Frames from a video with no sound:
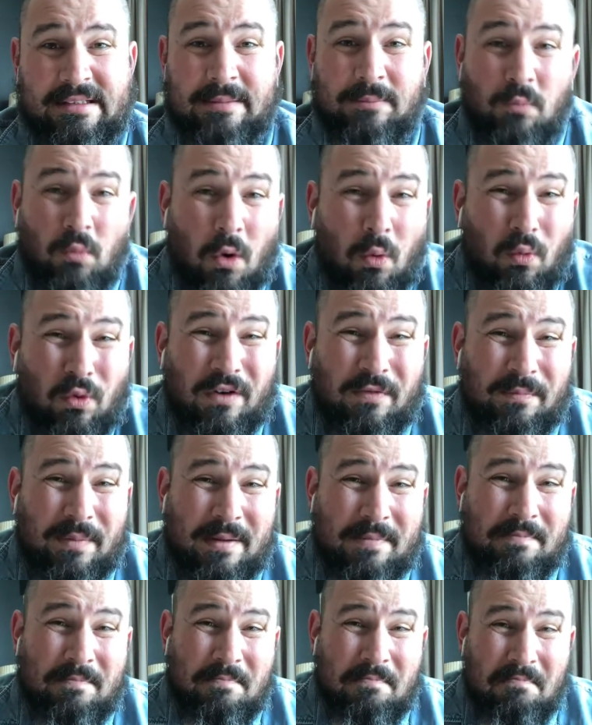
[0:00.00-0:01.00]
And what would have
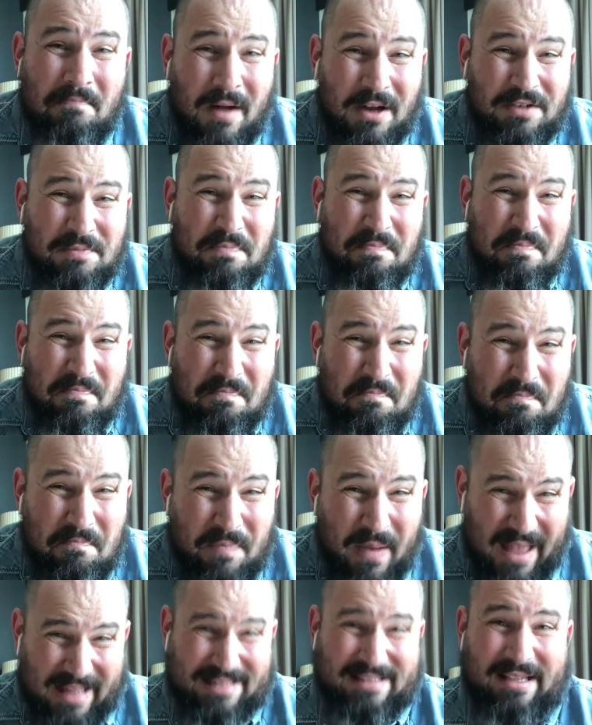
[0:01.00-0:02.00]
been much
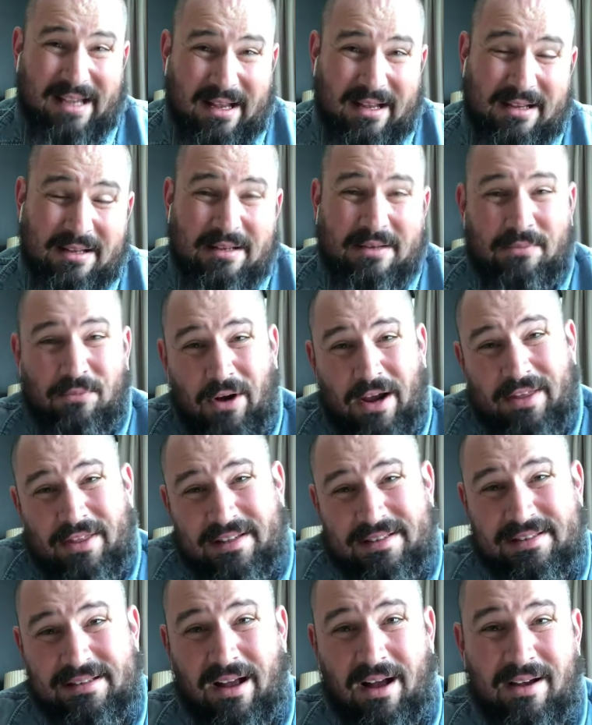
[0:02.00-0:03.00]
better right at the
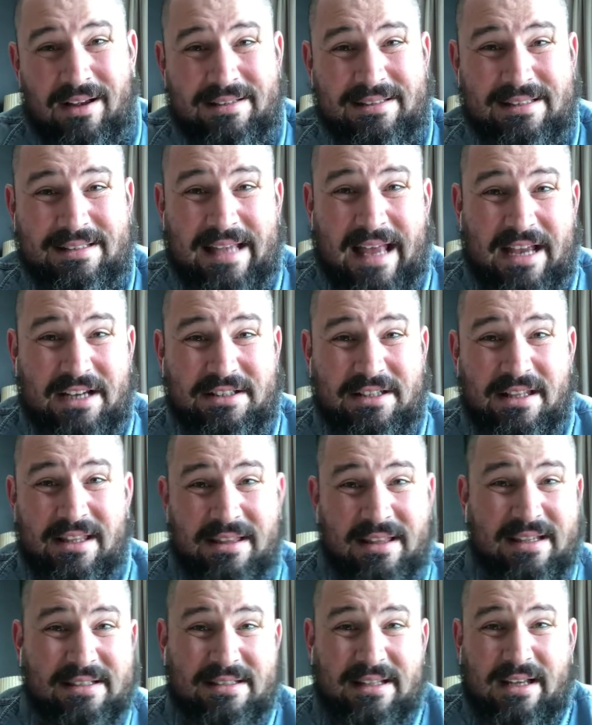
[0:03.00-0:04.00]
start is to say, actually,
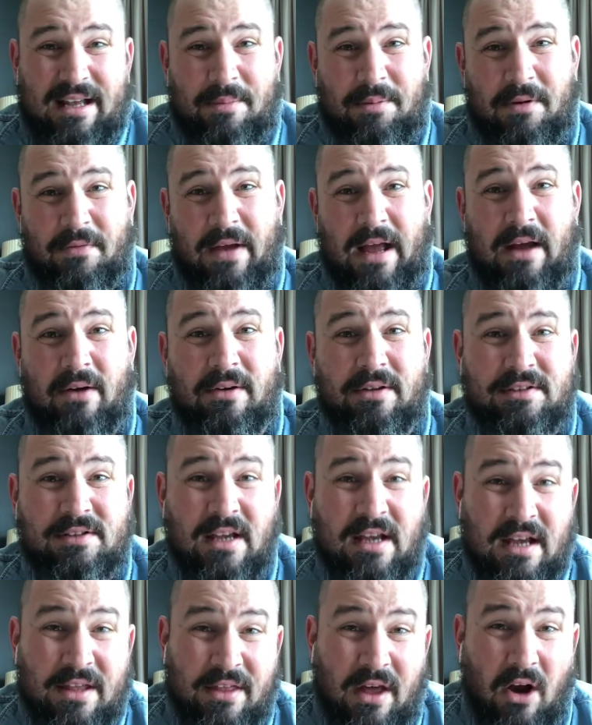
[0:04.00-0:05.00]
these are the couple of hours
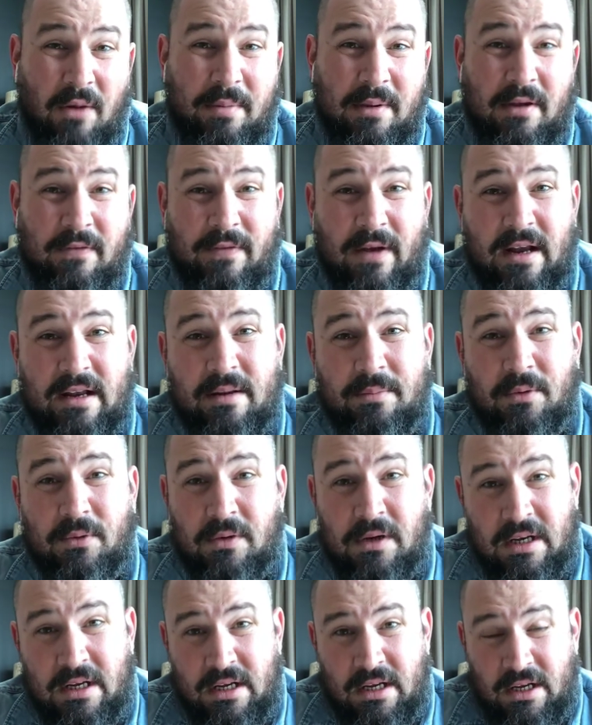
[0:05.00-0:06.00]
that I'll be
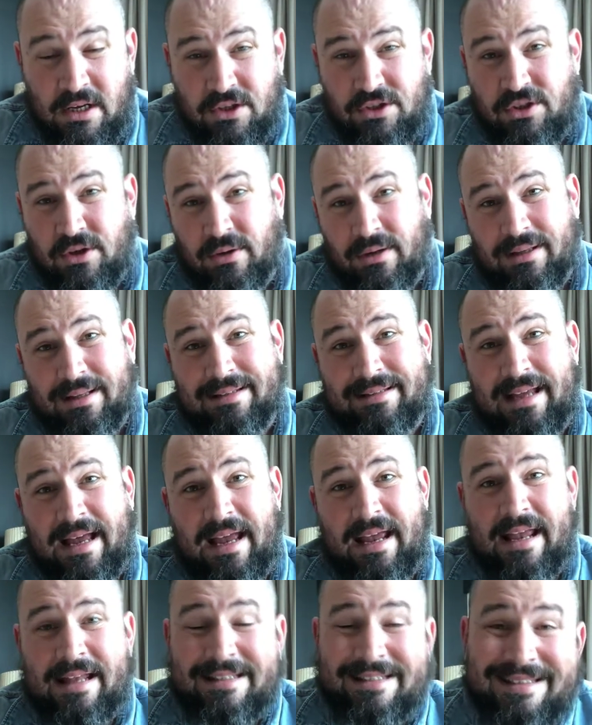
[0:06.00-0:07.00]
available during the
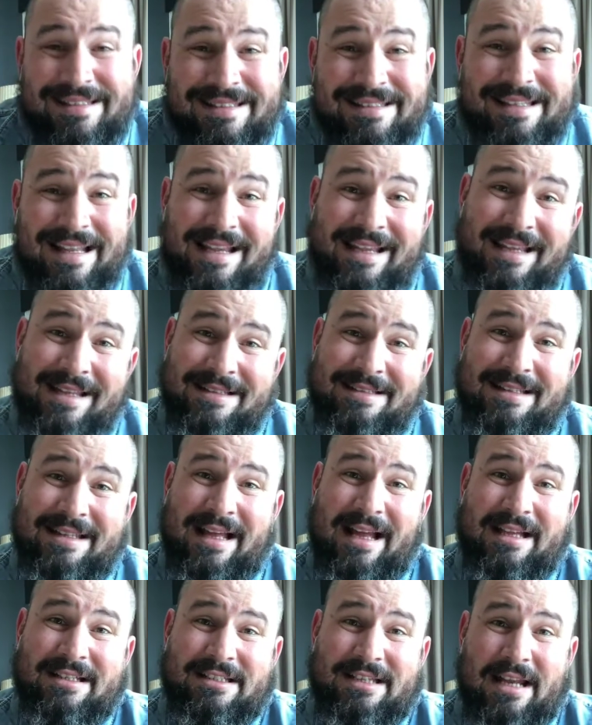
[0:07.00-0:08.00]
day, and sticking to
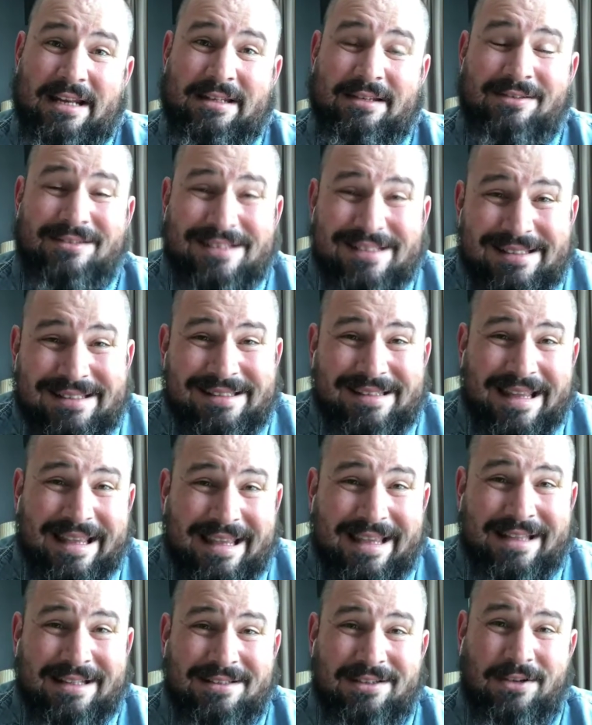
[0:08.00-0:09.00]
that agenda and
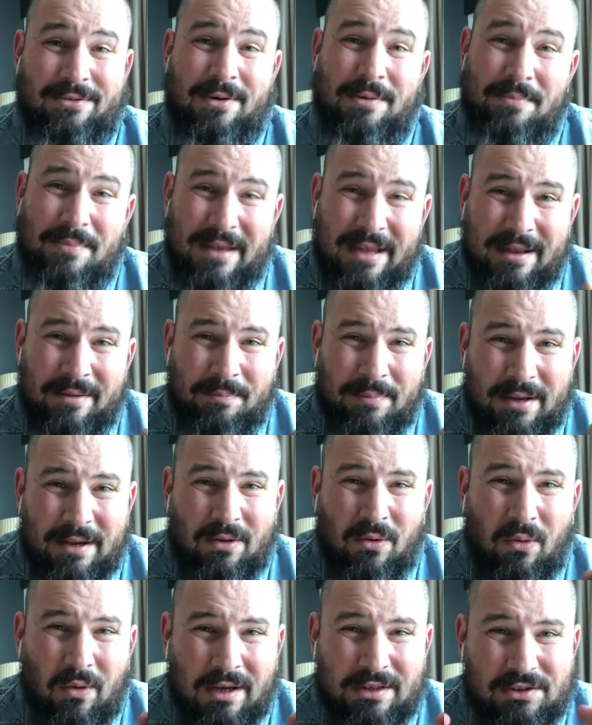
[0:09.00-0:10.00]
sticking to it, being
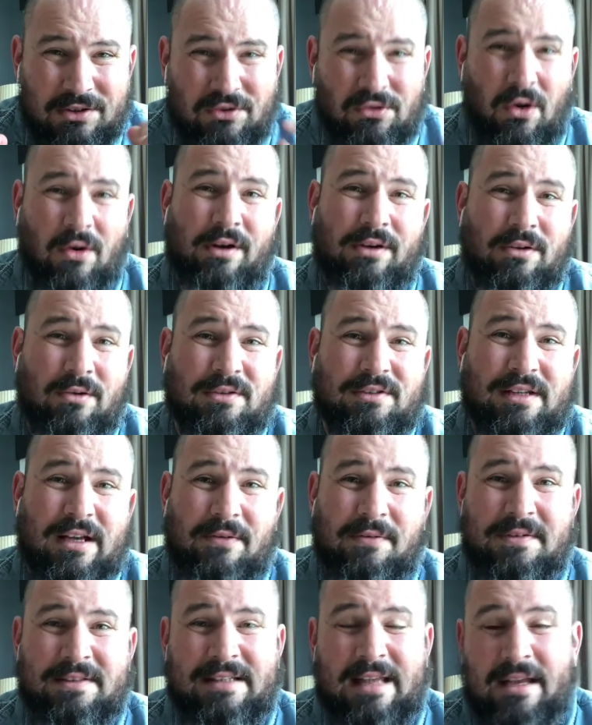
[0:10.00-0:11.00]
quite strong in
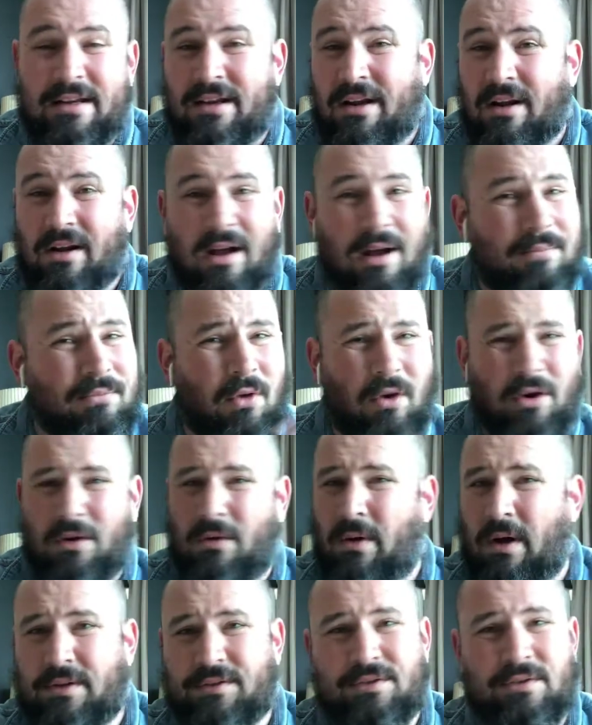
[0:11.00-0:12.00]
yourself and saying, yeah, look, I'm not going
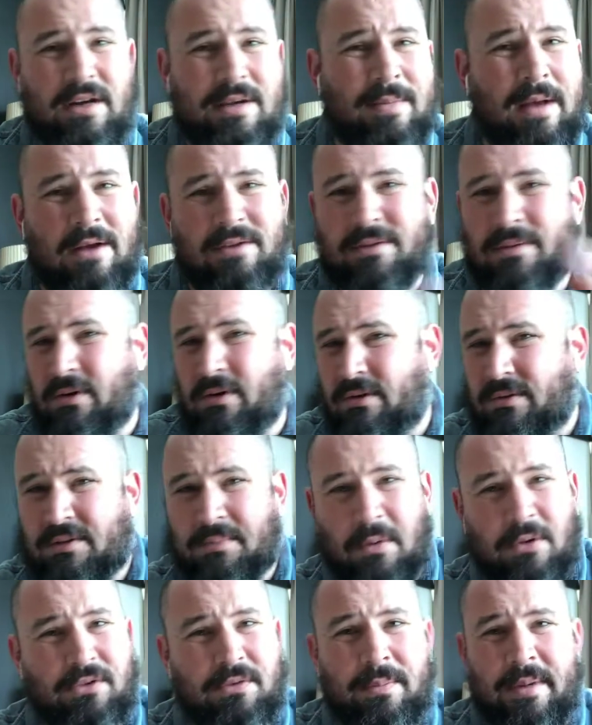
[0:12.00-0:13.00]
to answer emails,
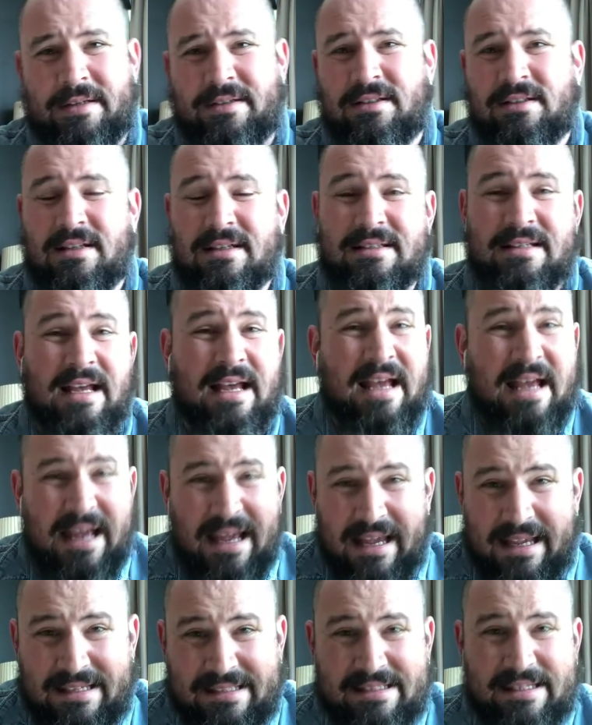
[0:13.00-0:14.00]
respond to messages
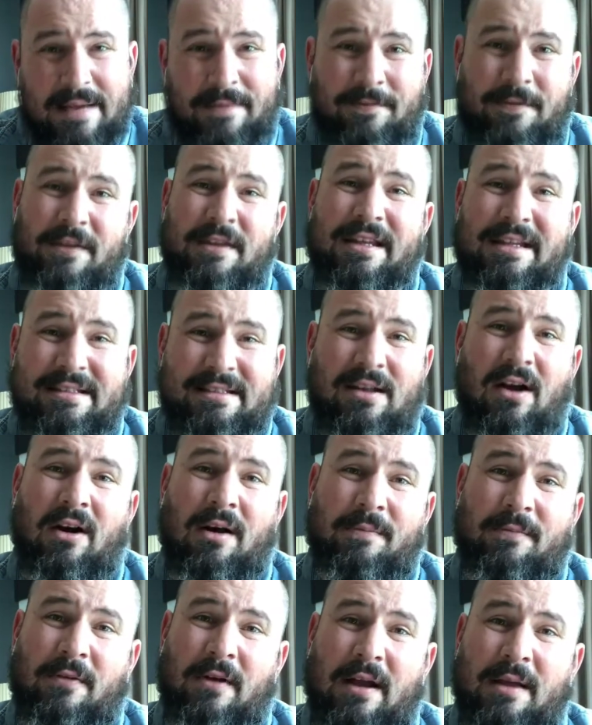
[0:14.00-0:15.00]
except for these
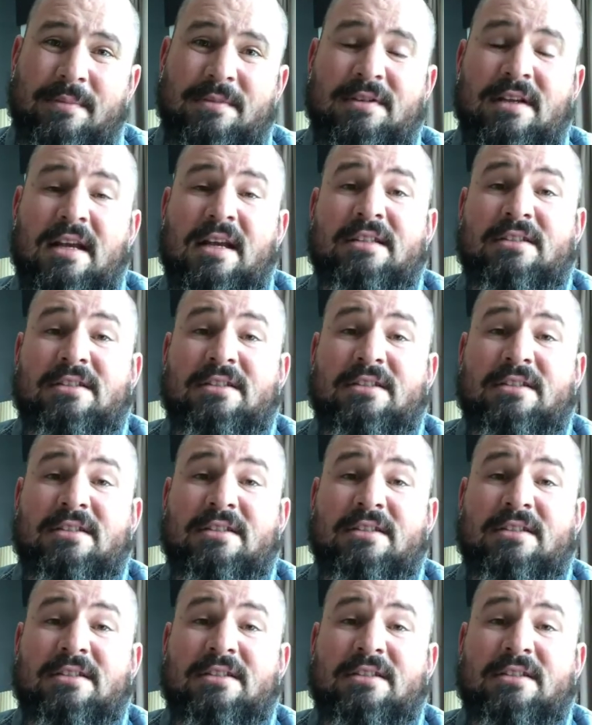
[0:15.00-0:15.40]
time frames.